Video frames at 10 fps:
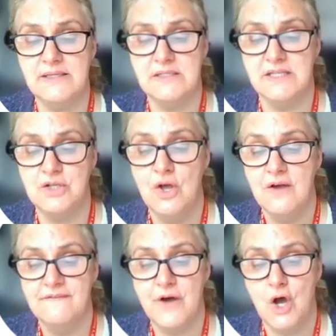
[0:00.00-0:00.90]
Daily
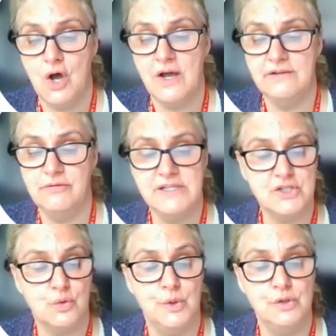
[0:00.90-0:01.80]
dressing
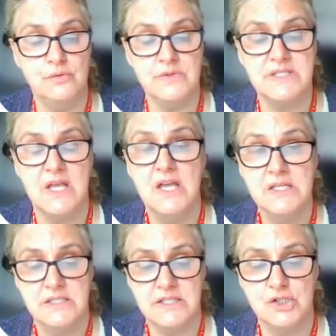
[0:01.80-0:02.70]
changes are
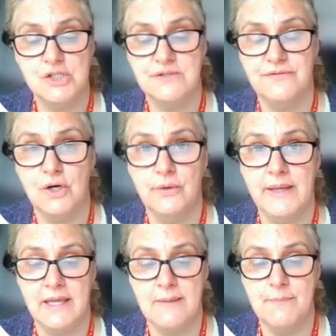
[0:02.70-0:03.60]
thus
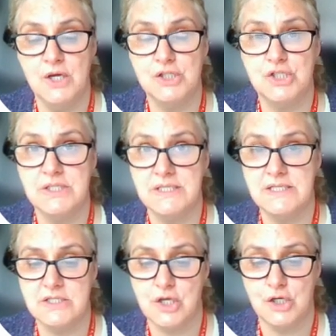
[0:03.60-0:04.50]
recommended for
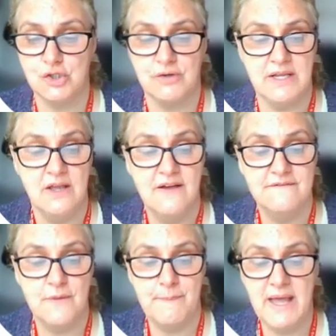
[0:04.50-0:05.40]
high-risk
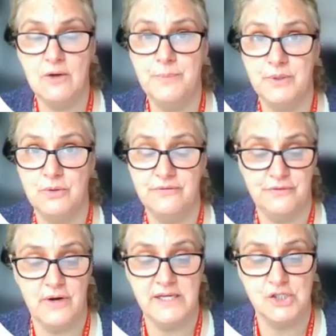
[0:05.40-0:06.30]
wounds, such as
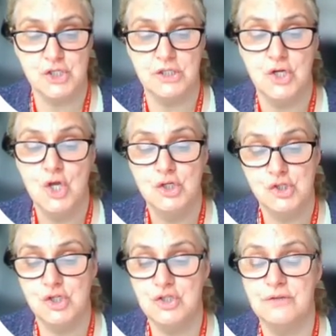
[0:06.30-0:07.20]
following
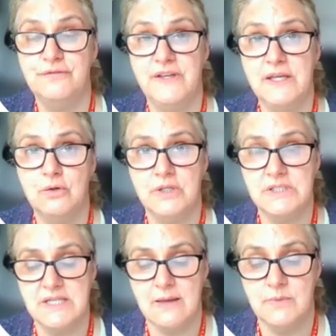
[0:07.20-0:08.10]
emergency
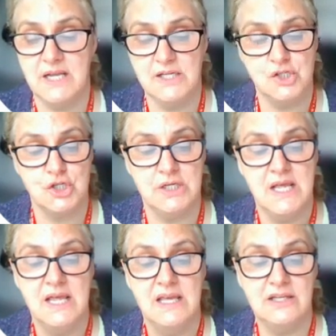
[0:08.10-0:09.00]
surgery for bowel
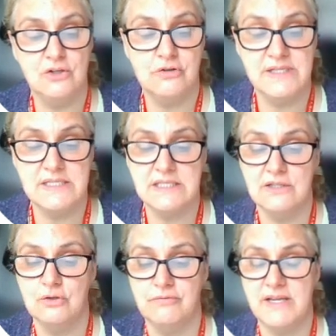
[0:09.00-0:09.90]
perforation
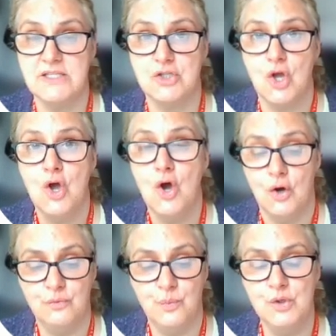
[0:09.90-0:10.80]
due to
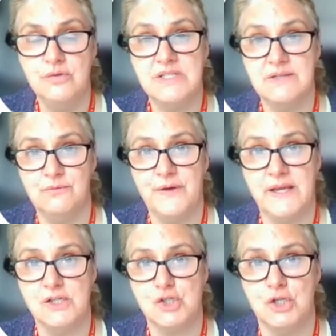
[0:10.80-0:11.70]
fecal
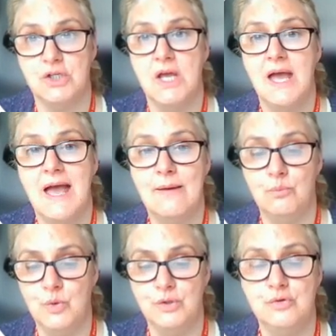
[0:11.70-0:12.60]
contamination,
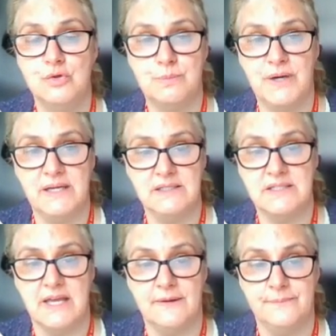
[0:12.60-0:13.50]
increasing the risk
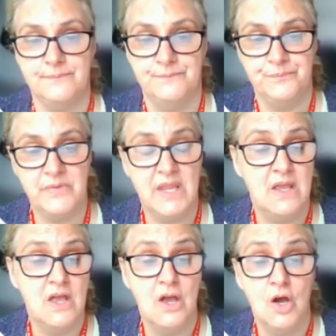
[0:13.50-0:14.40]
of wound
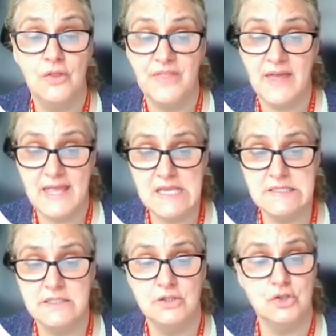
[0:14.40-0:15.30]
infection
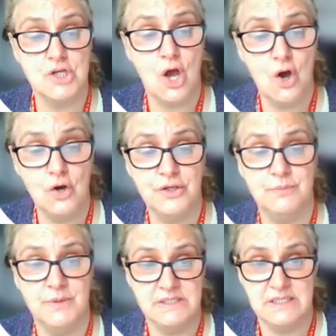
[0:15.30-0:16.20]
and wound
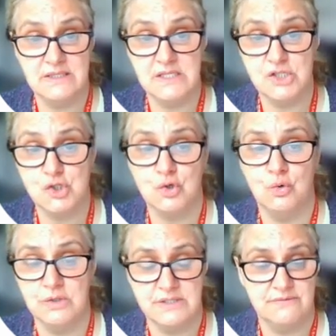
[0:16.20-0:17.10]
breakdown.
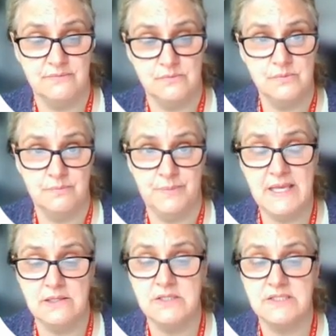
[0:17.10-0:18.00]

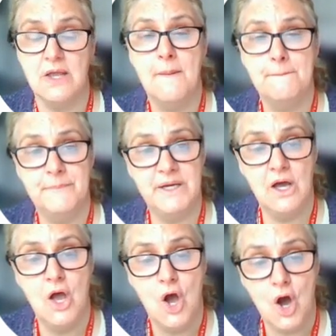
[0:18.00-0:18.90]
There isn't
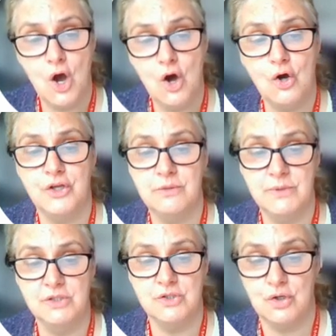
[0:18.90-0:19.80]
argument in this
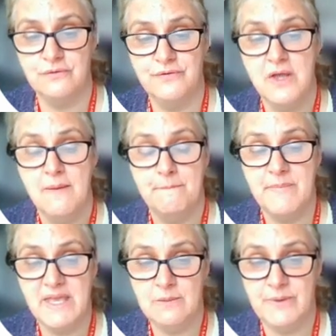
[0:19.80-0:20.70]
short
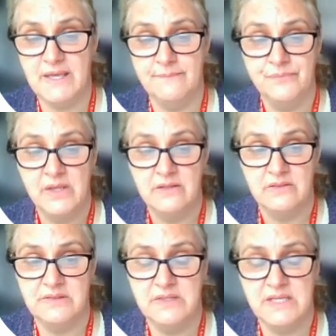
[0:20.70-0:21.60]
piece,
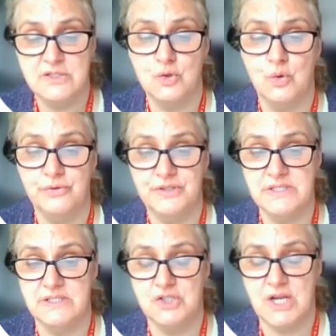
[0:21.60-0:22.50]
but
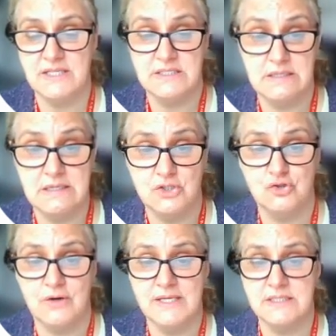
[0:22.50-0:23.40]
argument of
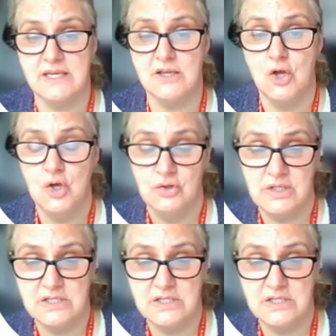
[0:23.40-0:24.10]
maybe